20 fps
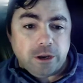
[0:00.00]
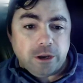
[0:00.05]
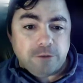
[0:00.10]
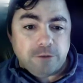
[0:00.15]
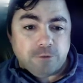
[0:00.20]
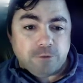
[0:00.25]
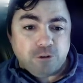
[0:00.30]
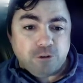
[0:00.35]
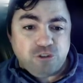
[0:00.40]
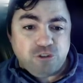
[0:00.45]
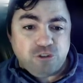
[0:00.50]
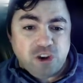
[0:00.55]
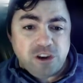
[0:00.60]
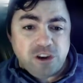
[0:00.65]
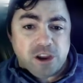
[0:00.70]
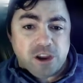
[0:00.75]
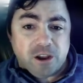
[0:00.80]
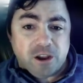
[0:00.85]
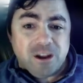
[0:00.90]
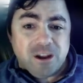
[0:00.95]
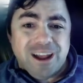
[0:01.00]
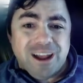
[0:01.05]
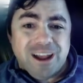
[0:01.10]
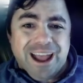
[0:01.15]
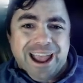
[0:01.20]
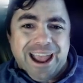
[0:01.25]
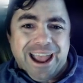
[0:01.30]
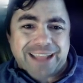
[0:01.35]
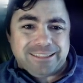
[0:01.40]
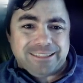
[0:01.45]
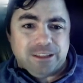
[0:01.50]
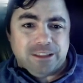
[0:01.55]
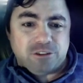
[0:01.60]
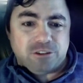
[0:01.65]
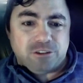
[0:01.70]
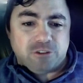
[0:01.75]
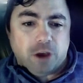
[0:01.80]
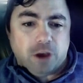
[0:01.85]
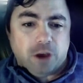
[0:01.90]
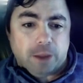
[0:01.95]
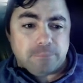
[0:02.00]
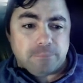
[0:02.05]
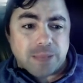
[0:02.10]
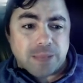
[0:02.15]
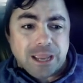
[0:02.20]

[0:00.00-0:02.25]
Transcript: in Virginia at this time.